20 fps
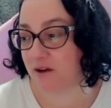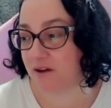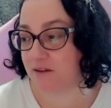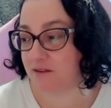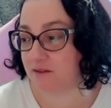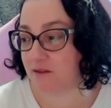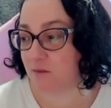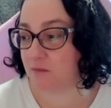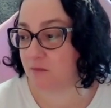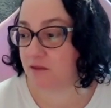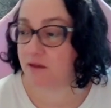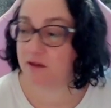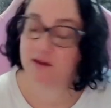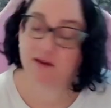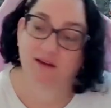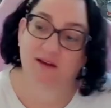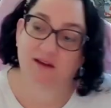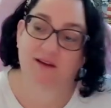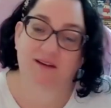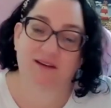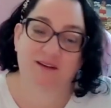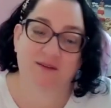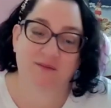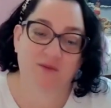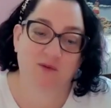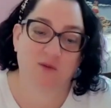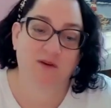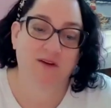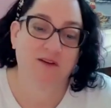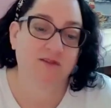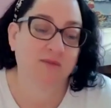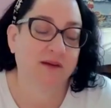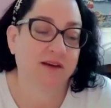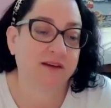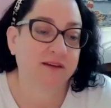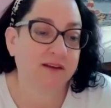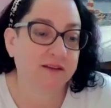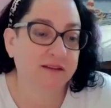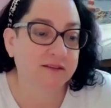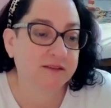something one of my
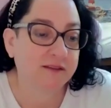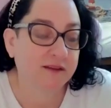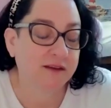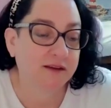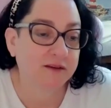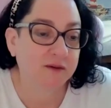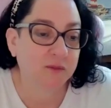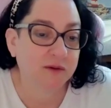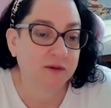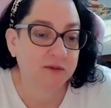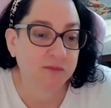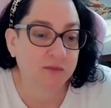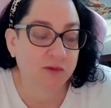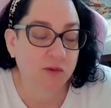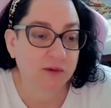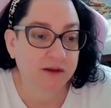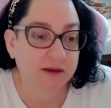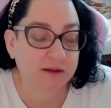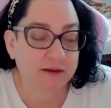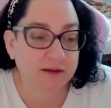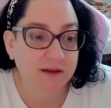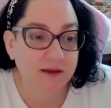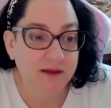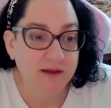kids said at one point.